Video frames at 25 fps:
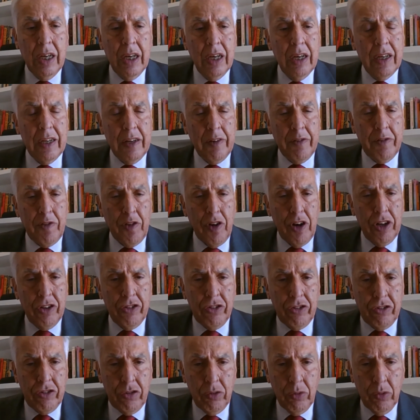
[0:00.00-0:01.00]
refers
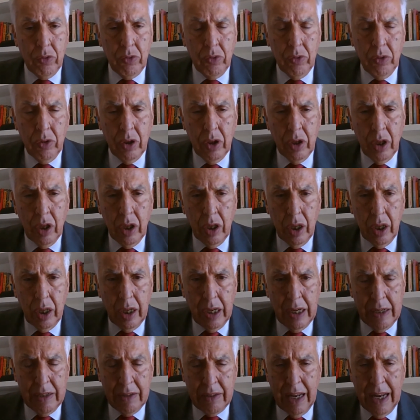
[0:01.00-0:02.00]
to
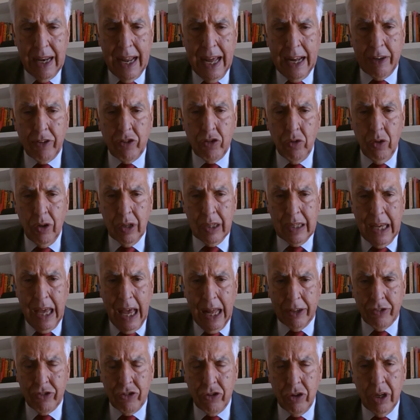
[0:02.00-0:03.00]
intellectual,
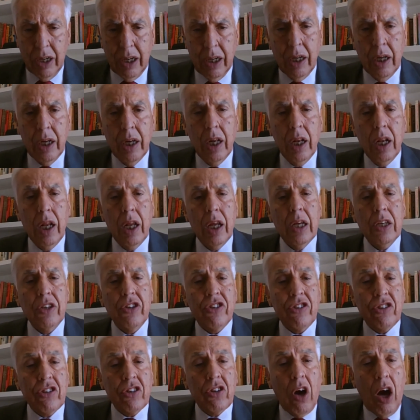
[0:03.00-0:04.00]
culture,
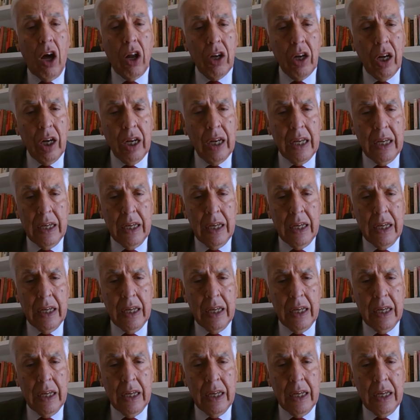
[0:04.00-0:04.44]
scholarly